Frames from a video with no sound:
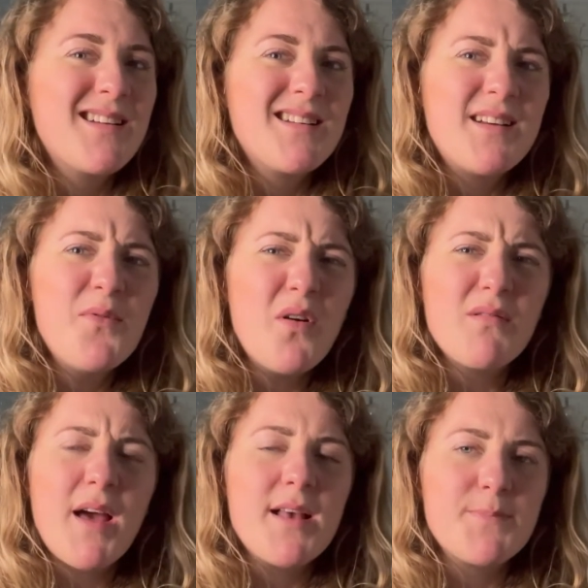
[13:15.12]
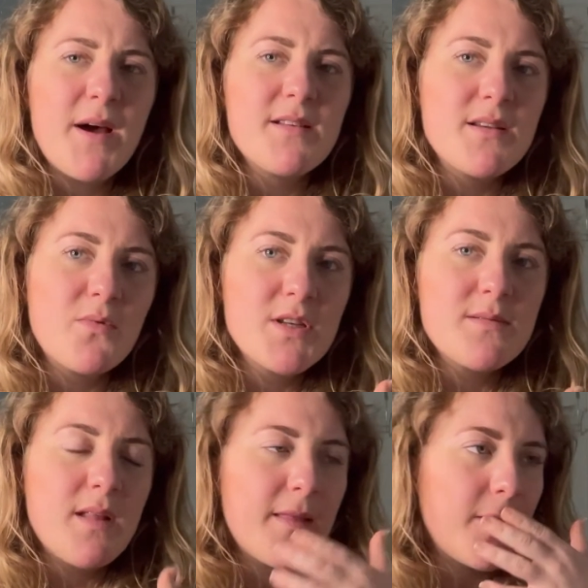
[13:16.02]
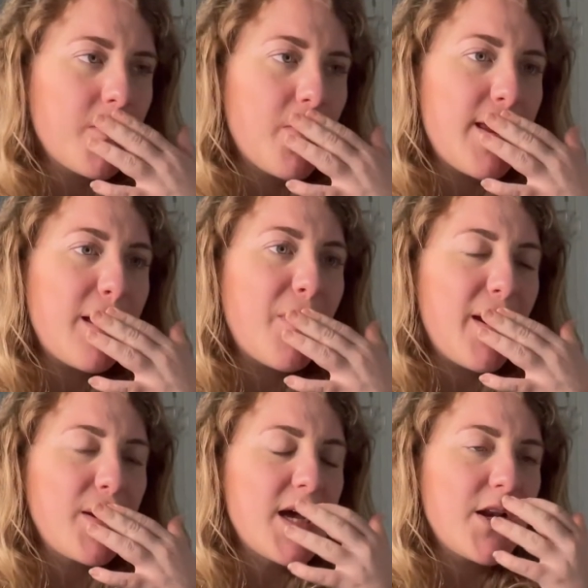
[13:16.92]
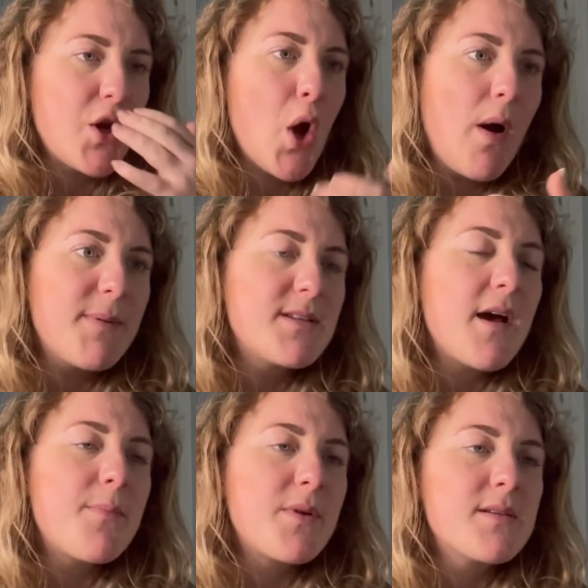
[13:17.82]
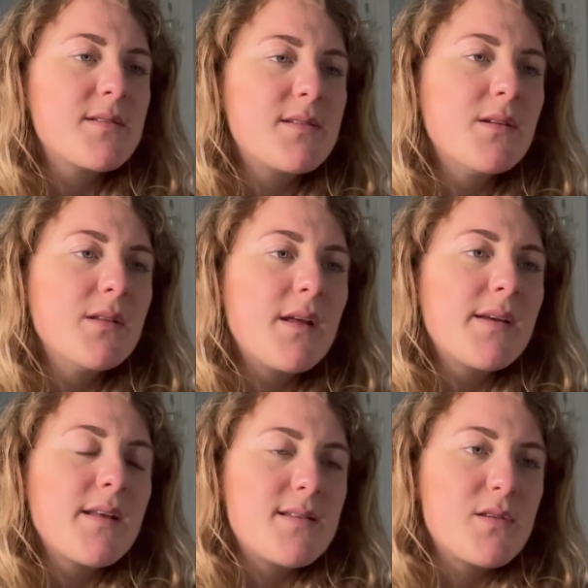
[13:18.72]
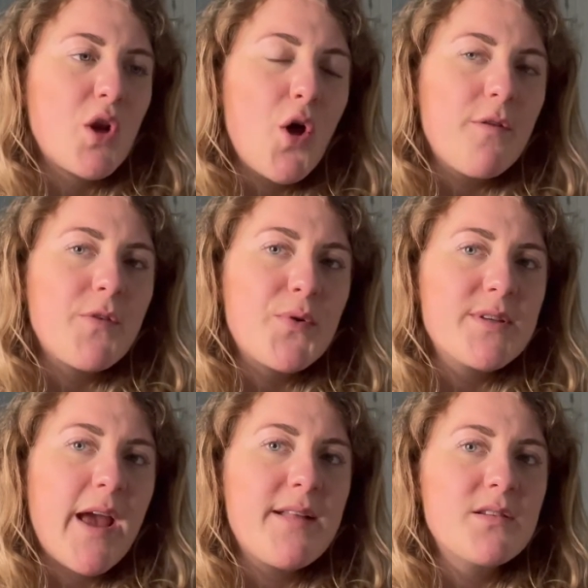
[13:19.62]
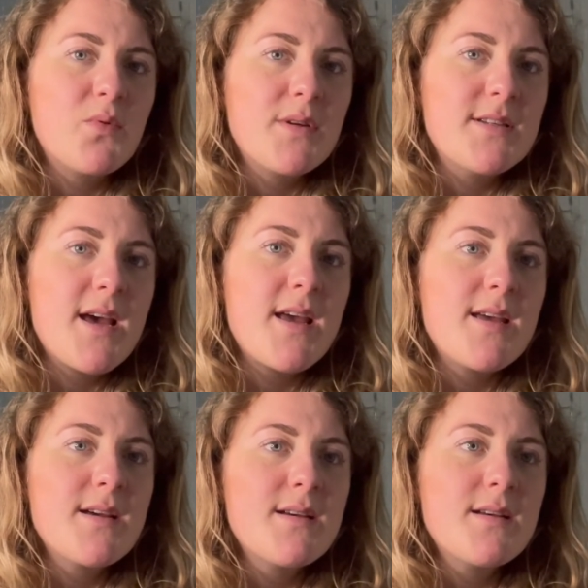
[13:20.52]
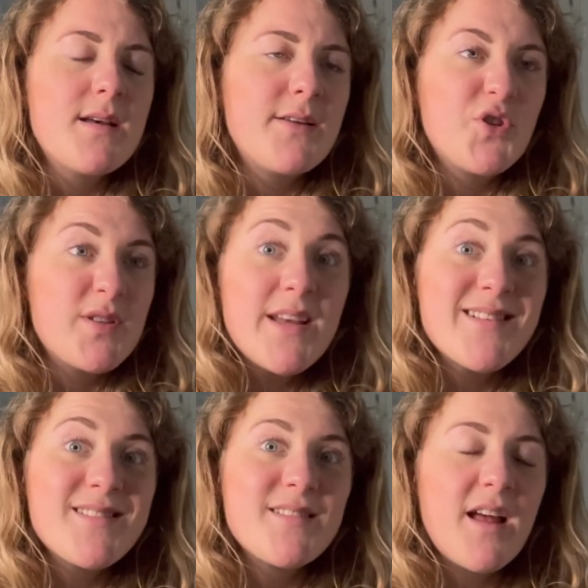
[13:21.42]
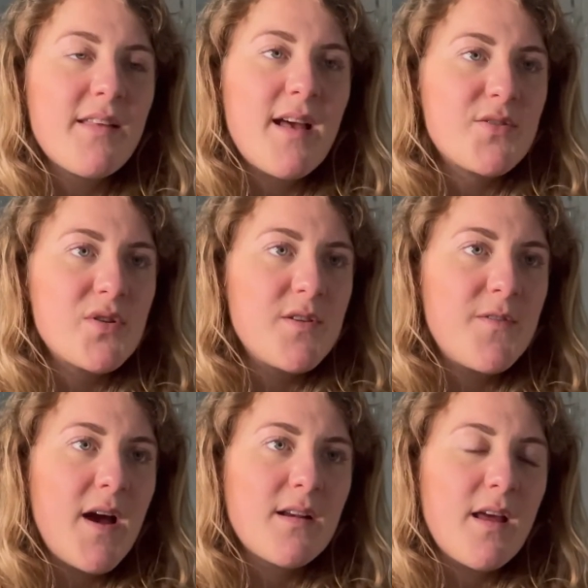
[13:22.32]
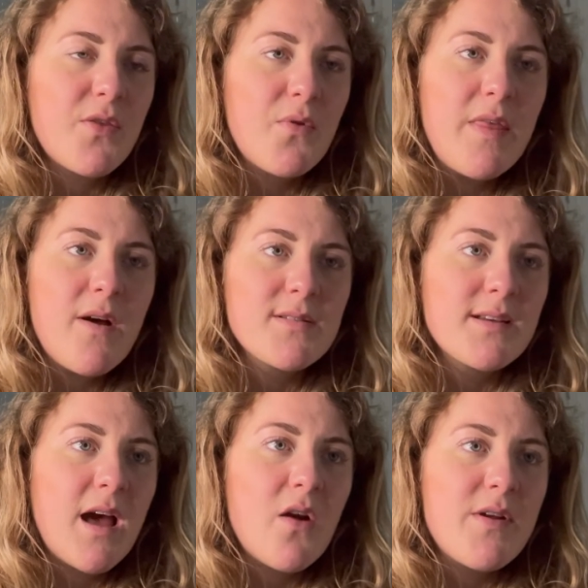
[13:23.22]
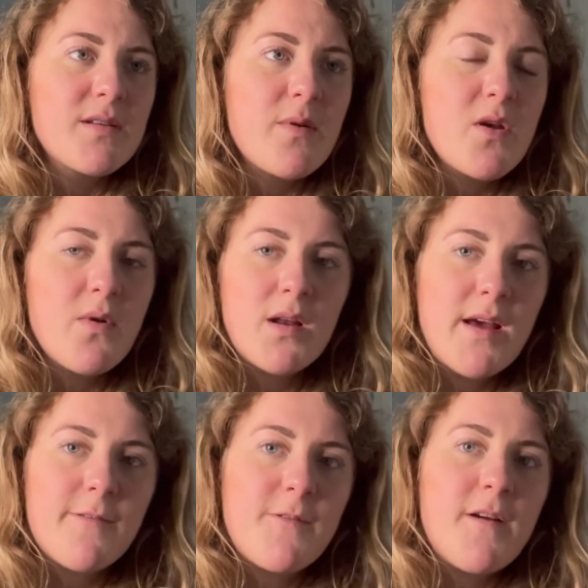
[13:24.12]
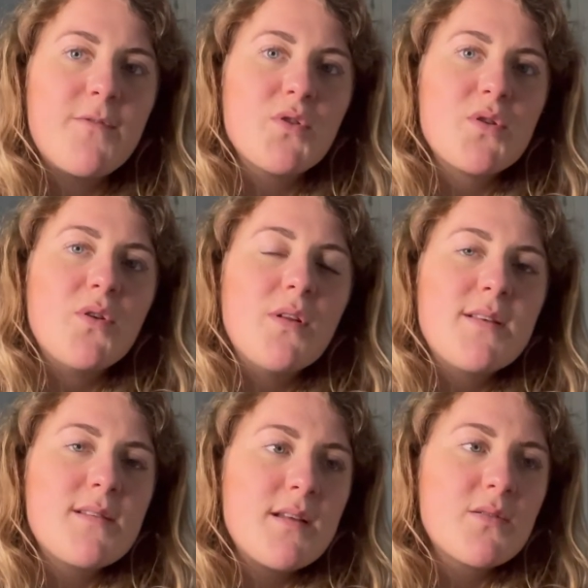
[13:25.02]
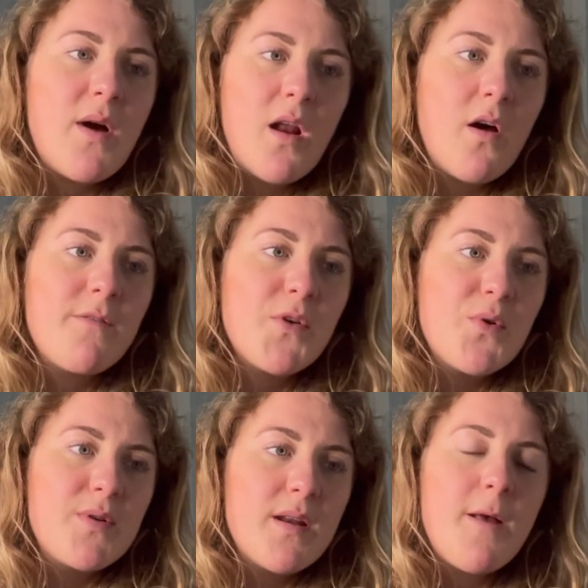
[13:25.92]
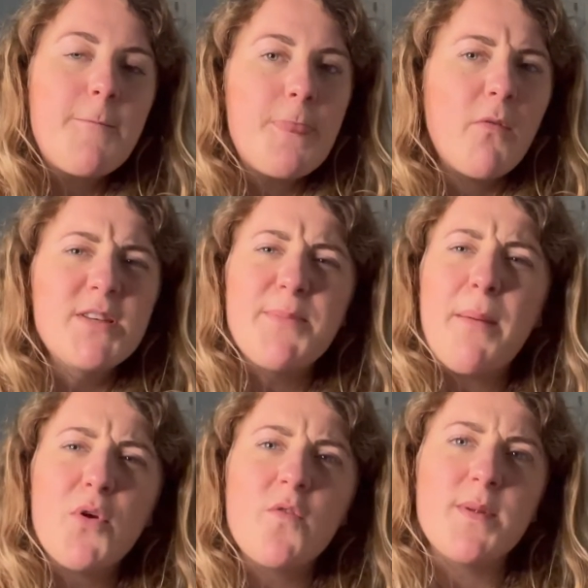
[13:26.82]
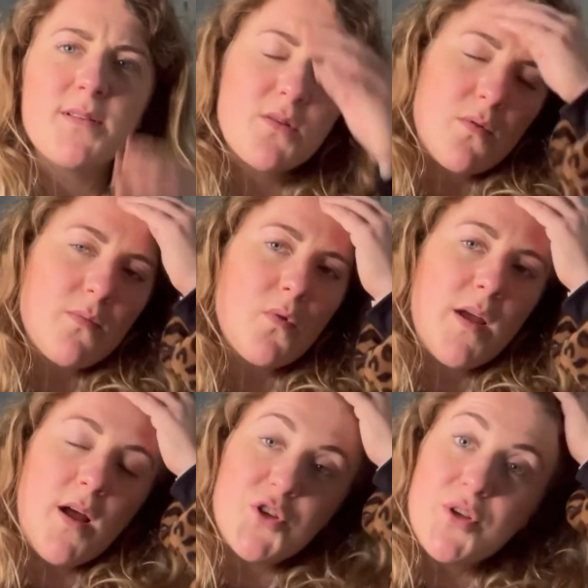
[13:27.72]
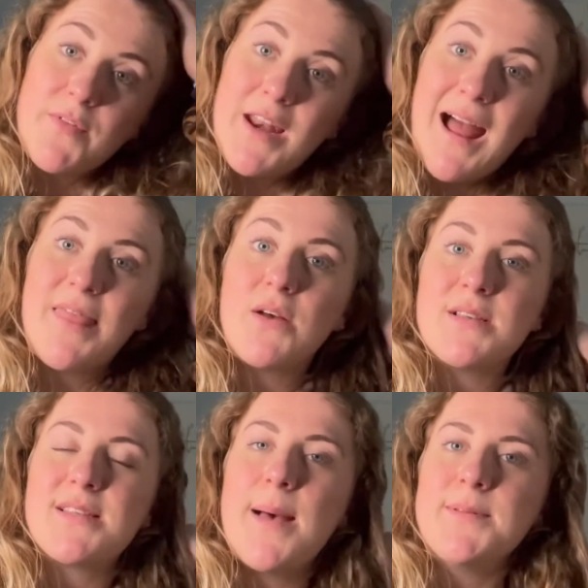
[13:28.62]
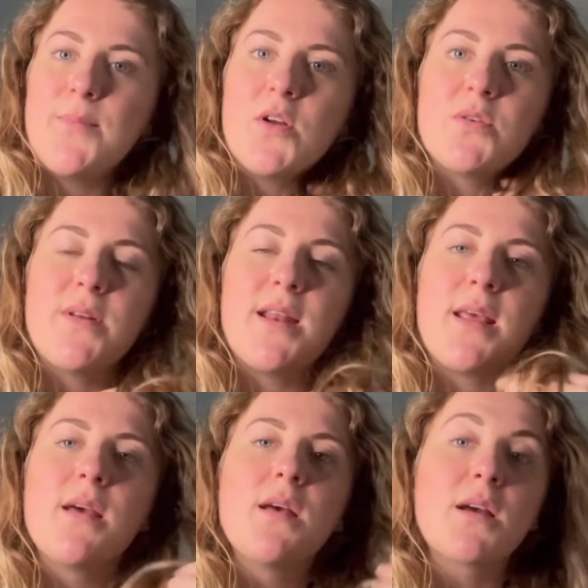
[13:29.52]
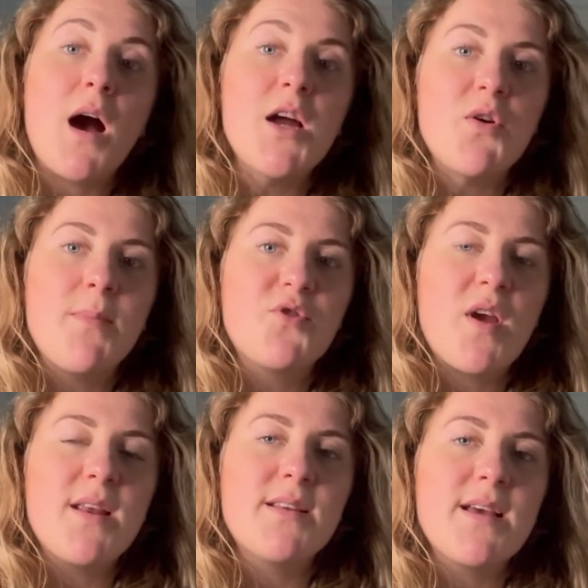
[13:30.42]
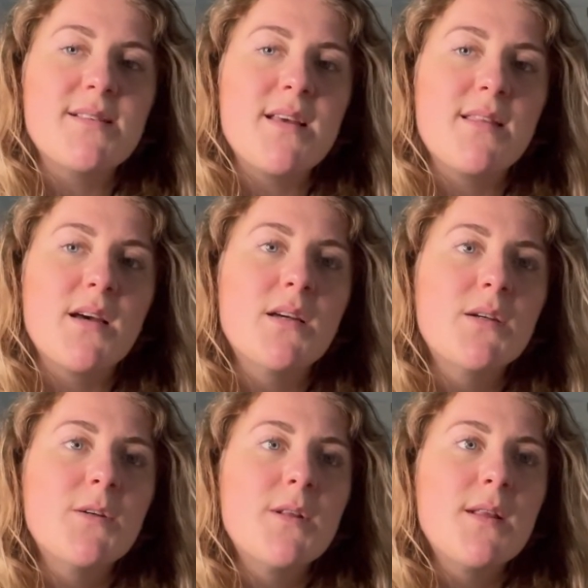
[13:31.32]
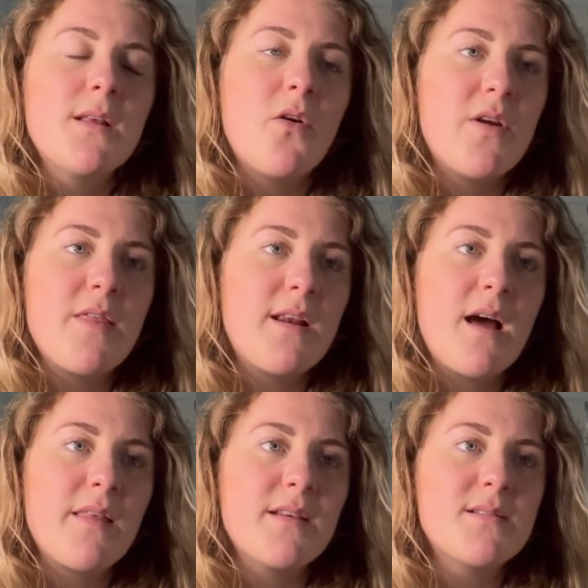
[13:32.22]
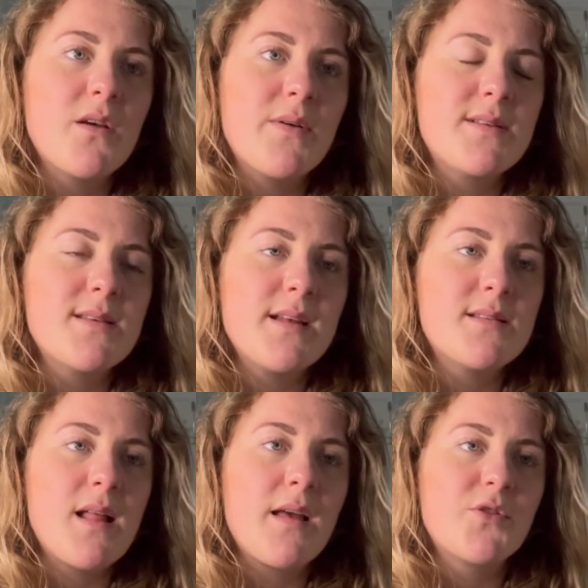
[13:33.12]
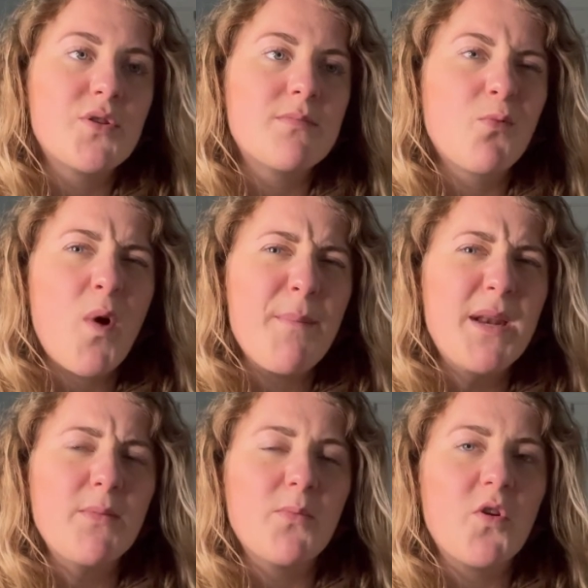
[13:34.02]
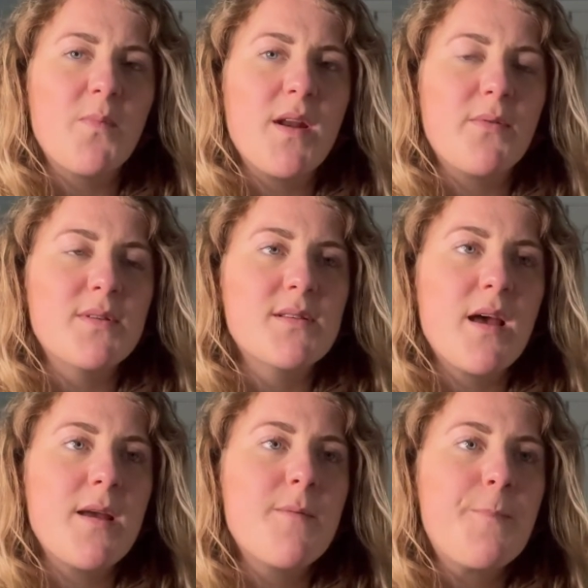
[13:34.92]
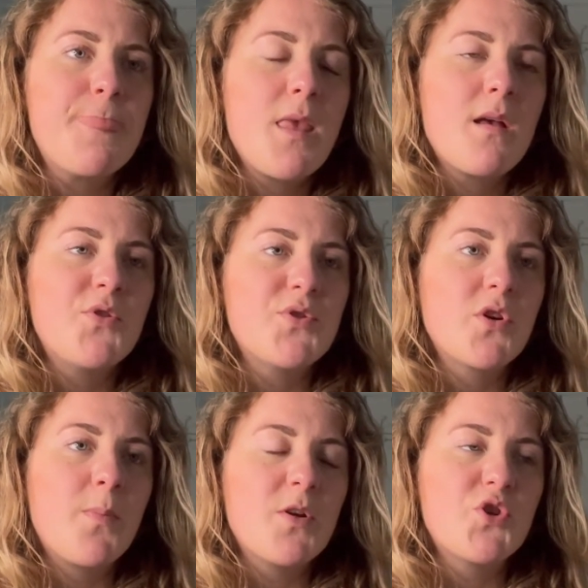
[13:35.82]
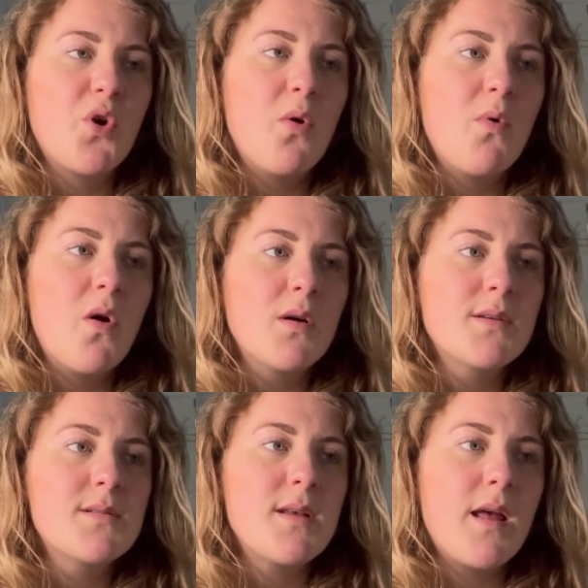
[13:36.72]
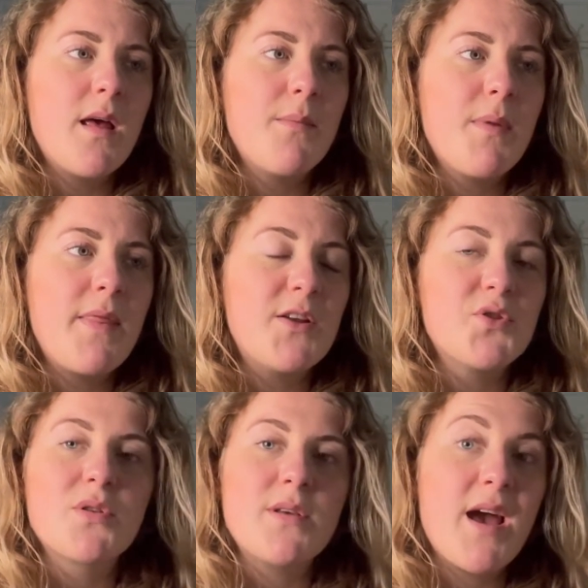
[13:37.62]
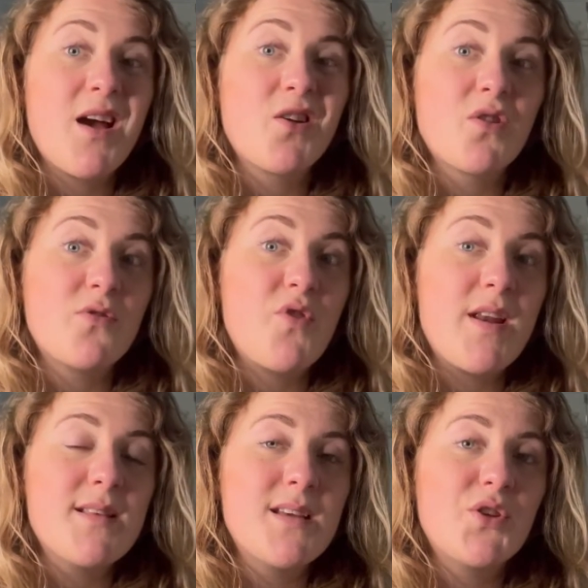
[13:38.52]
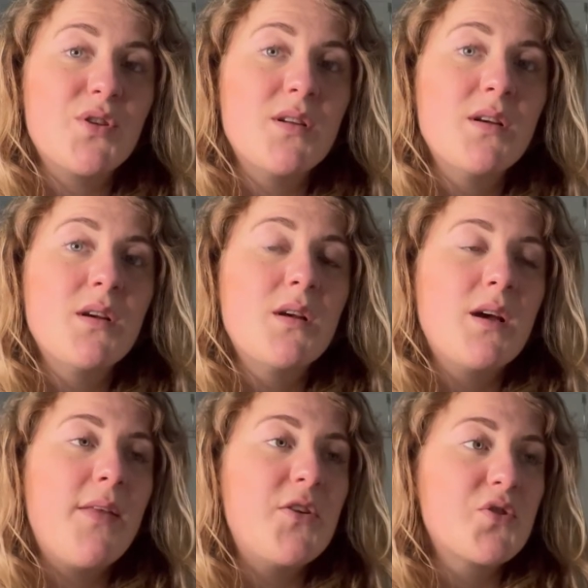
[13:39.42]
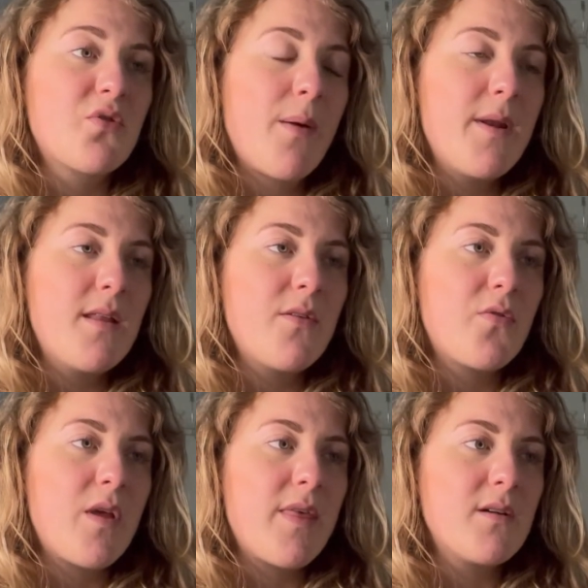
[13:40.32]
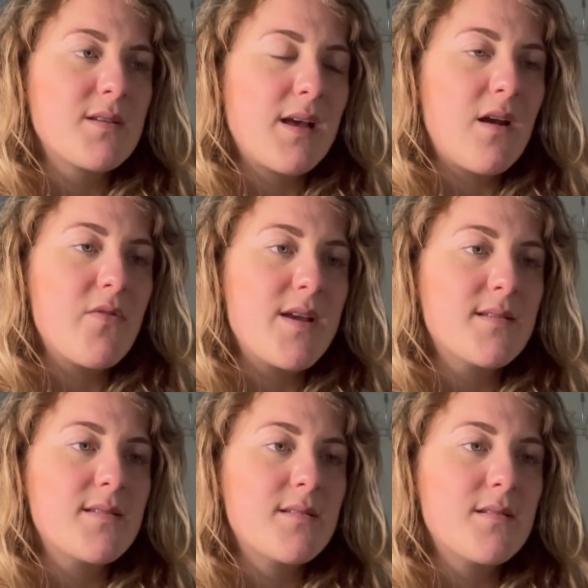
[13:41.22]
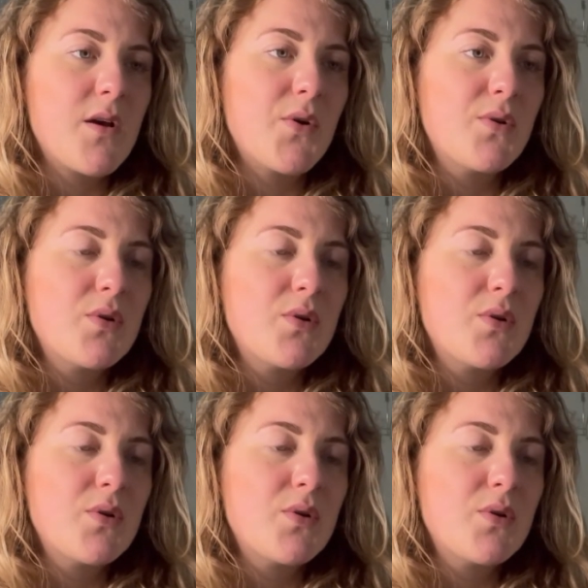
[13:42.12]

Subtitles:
not like as bad as it was like the other week when I had no appetite, but it's still like, it is a lot of food to get into one day. It just is, like, that's just a fact. Like 3,000 calories when you are like 5 foot tall, it's quite a lot of food. And obviously my movements, you know, I just have the 9,000 steps. I'm not doing any cardio on my training days either or anything like this. So it's like just quite minimal movement, I would say. Just a couple of short walks, and then just, yeah, the training session, and then just cramming in the 3,000 calories. So